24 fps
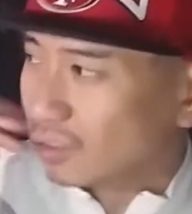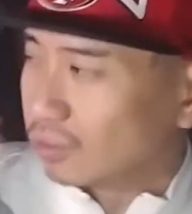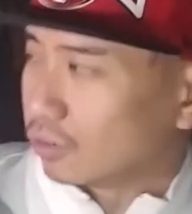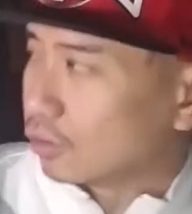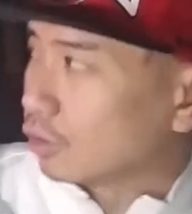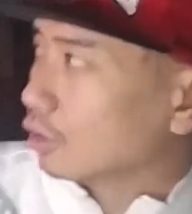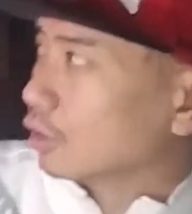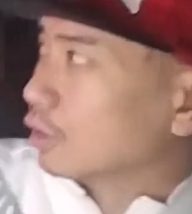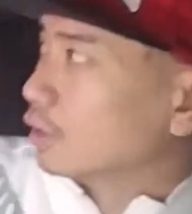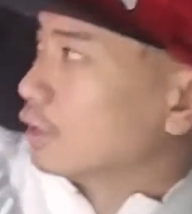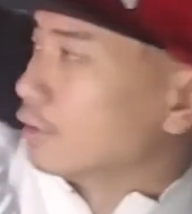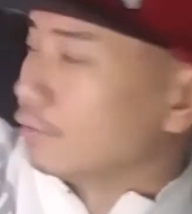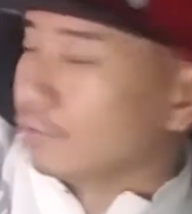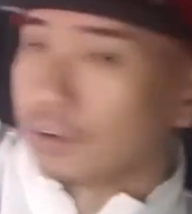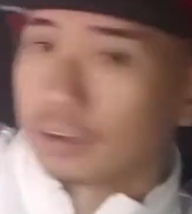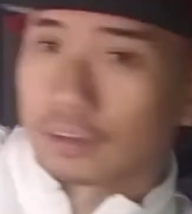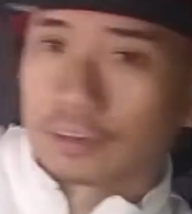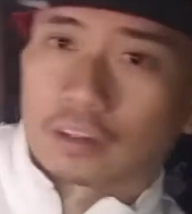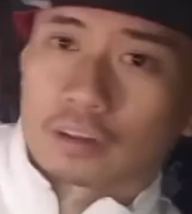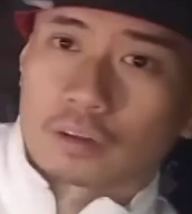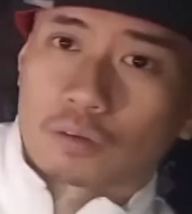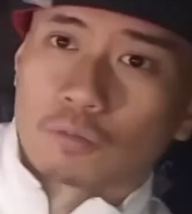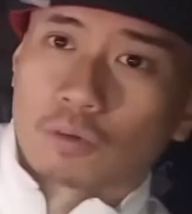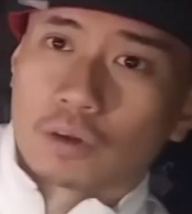your TV's
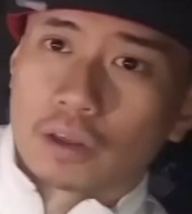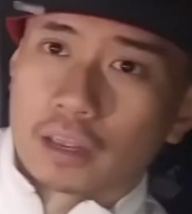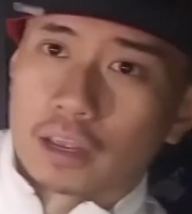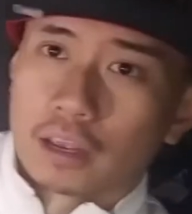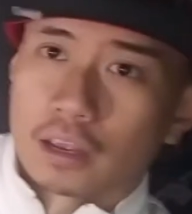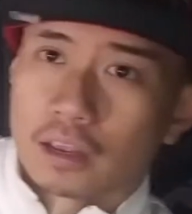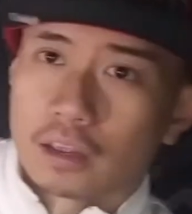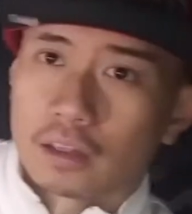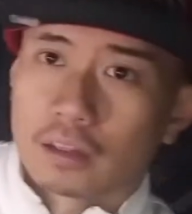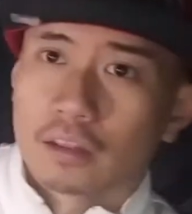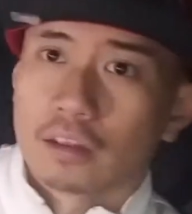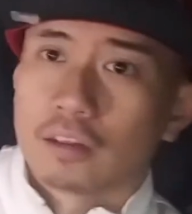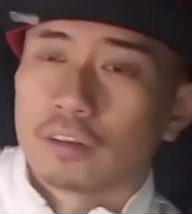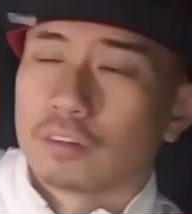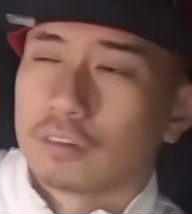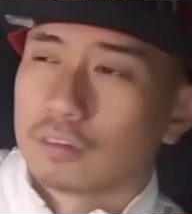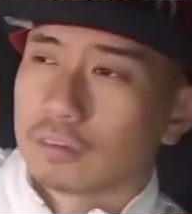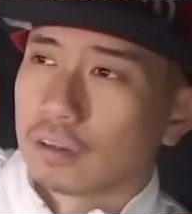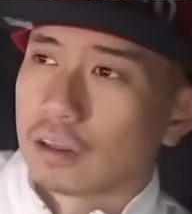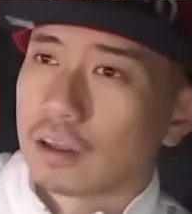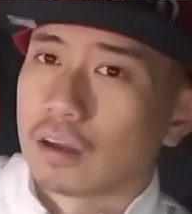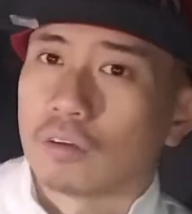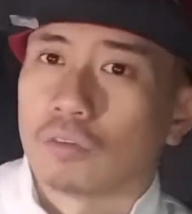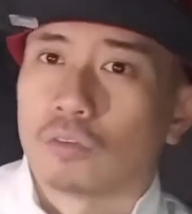like right here, and then
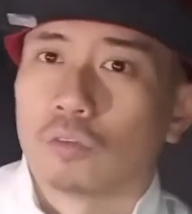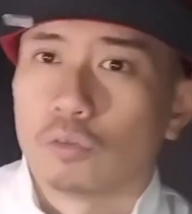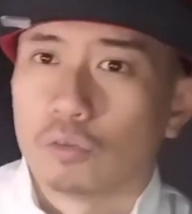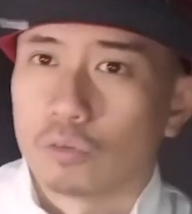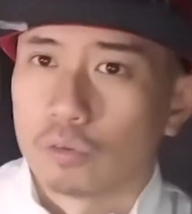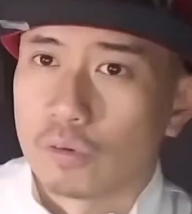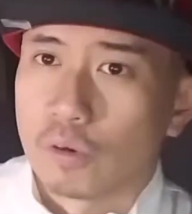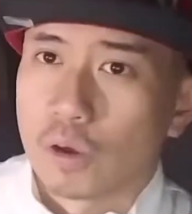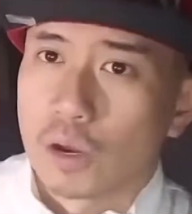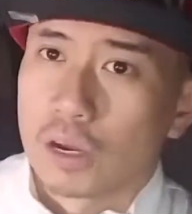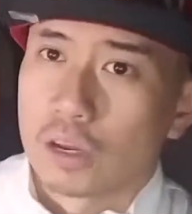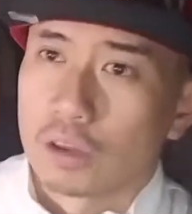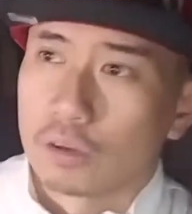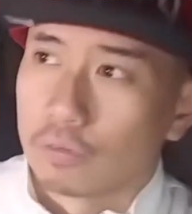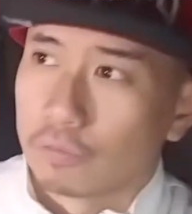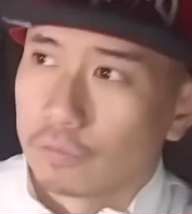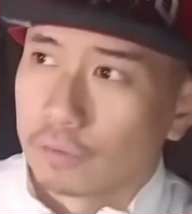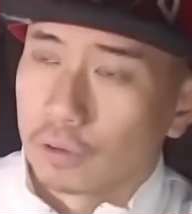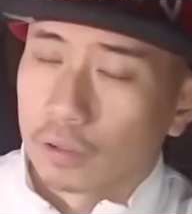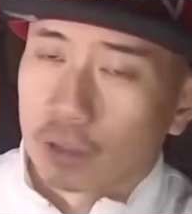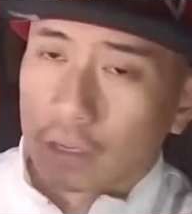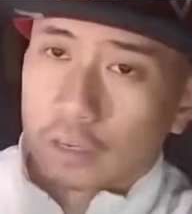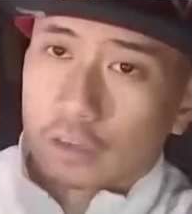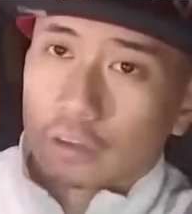I don't know why you
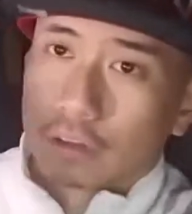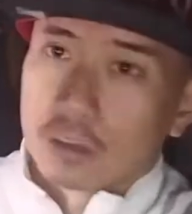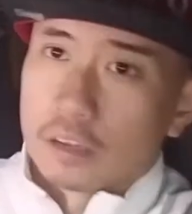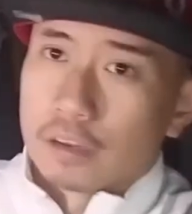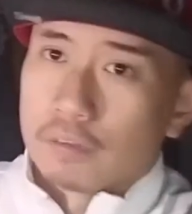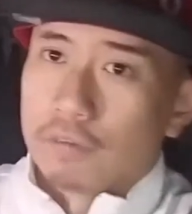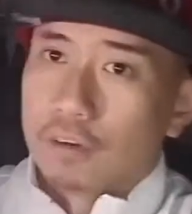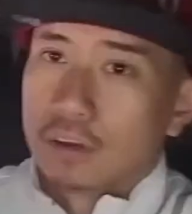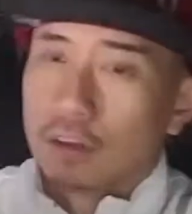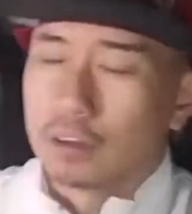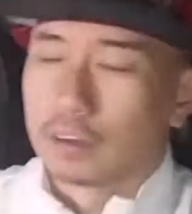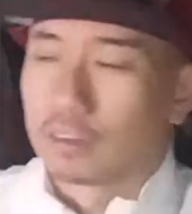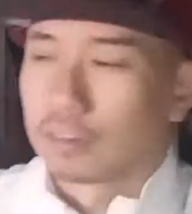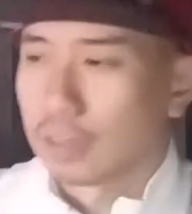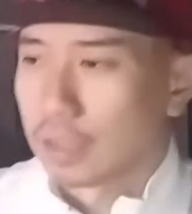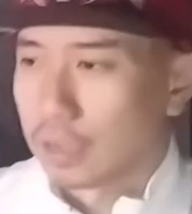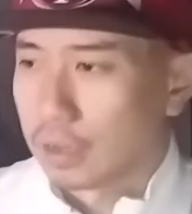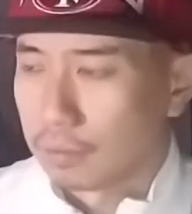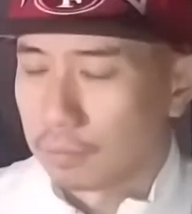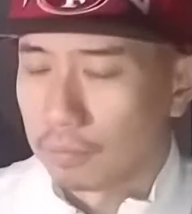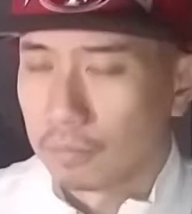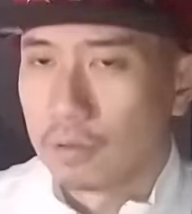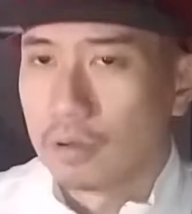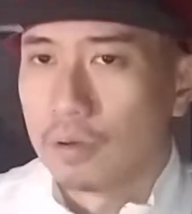feel like your TV is like
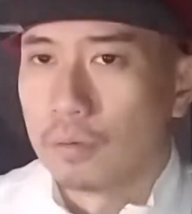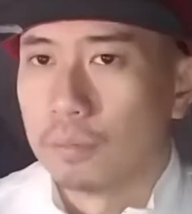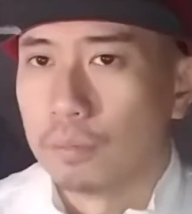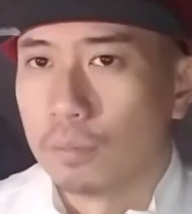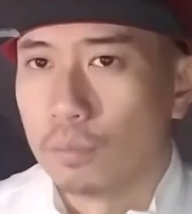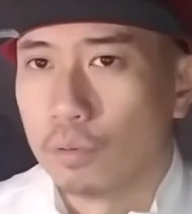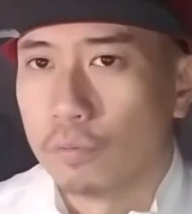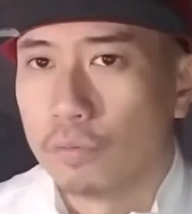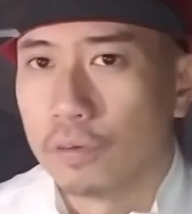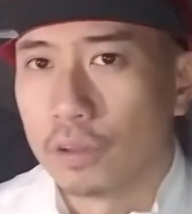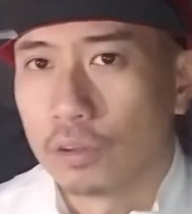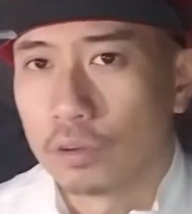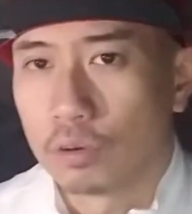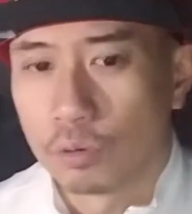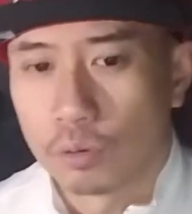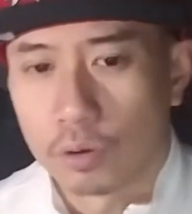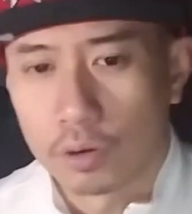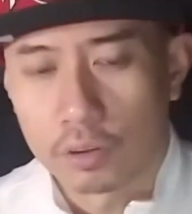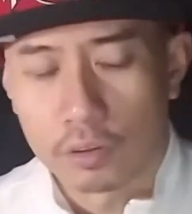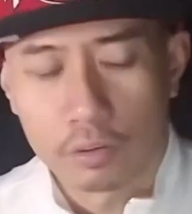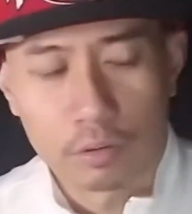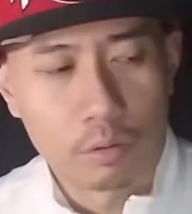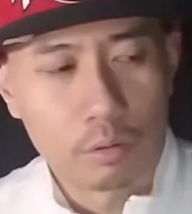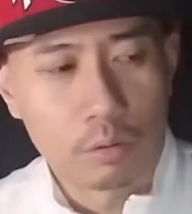moving
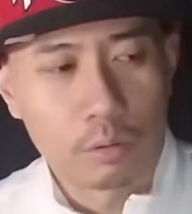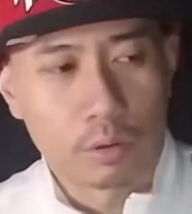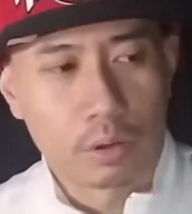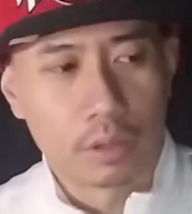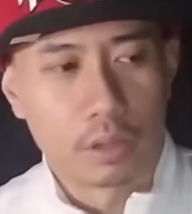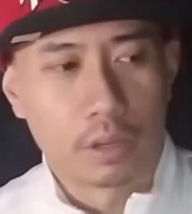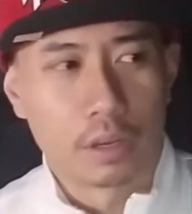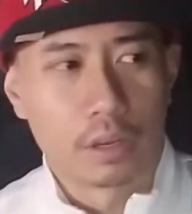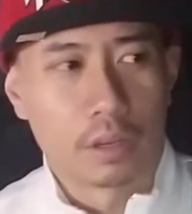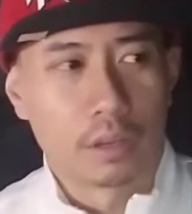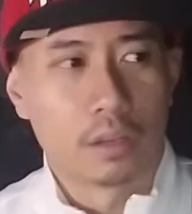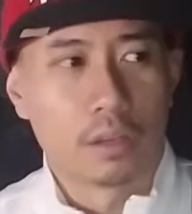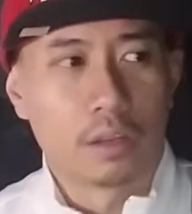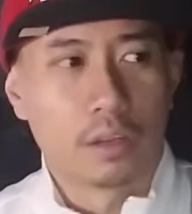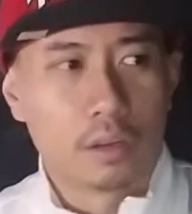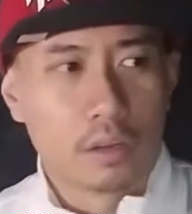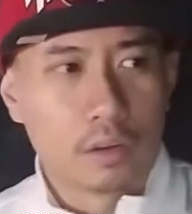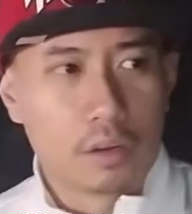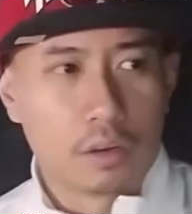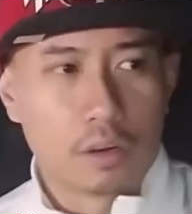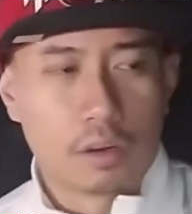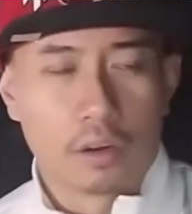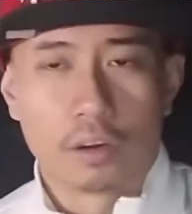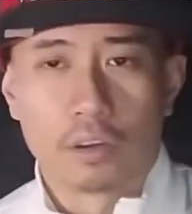towards you, and then
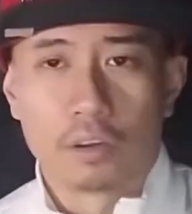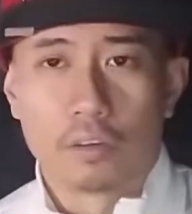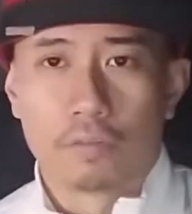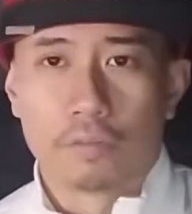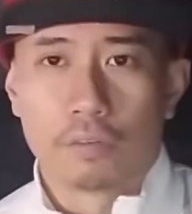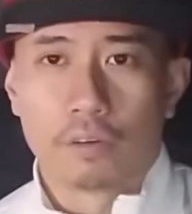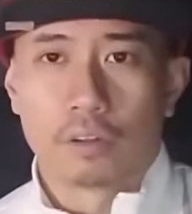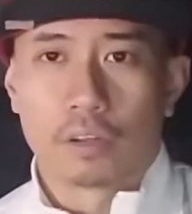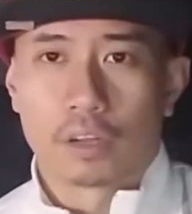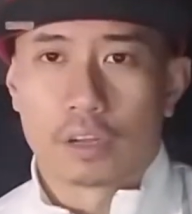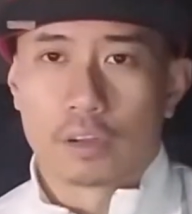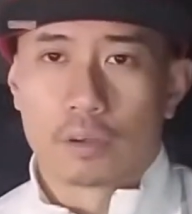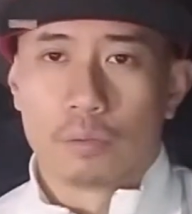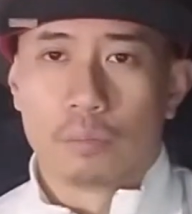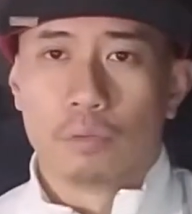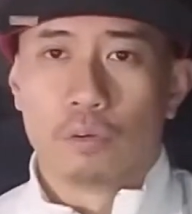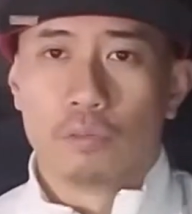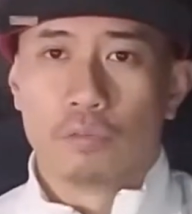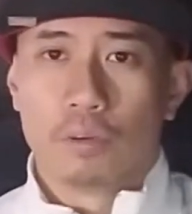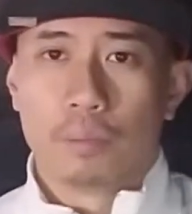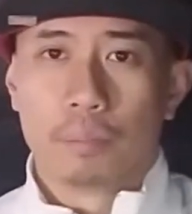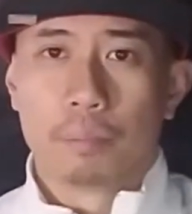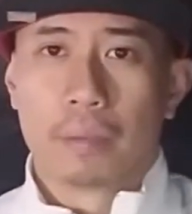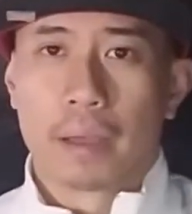or you feel like you're
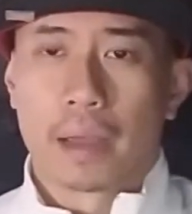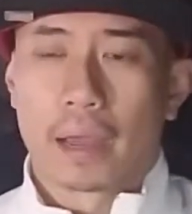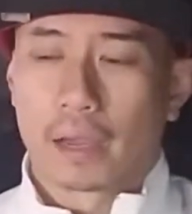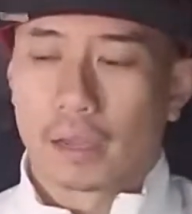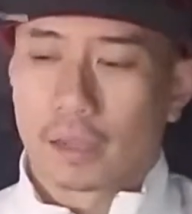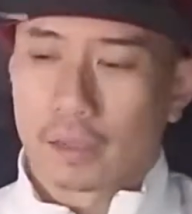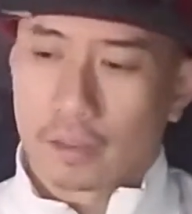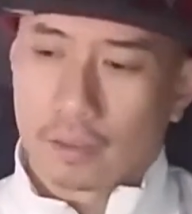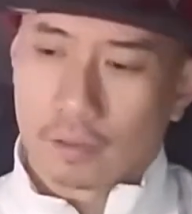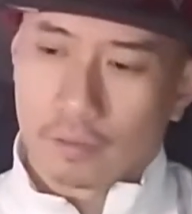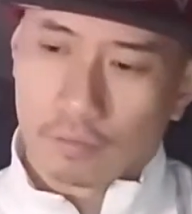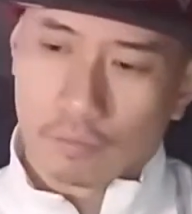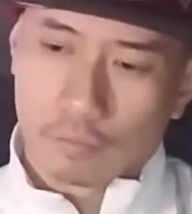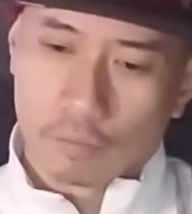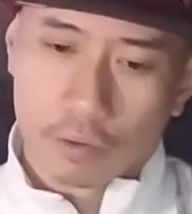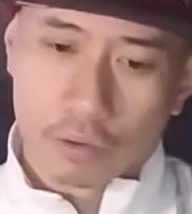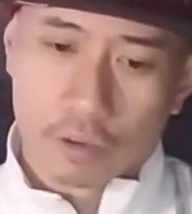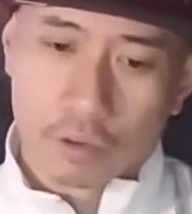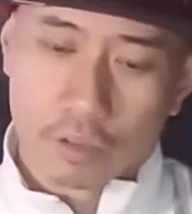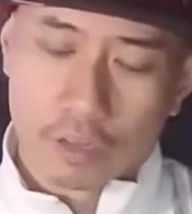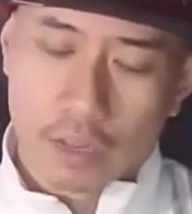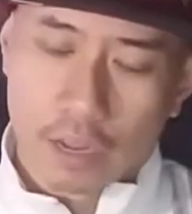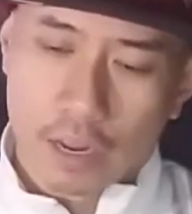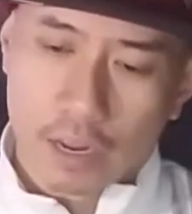moving back when
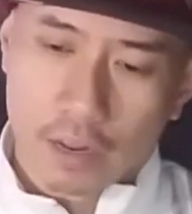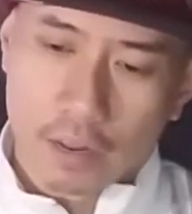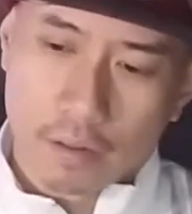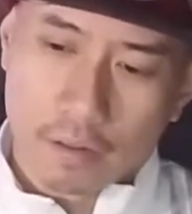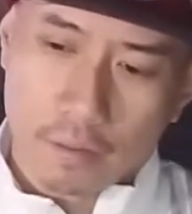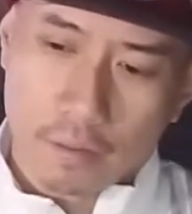you're not.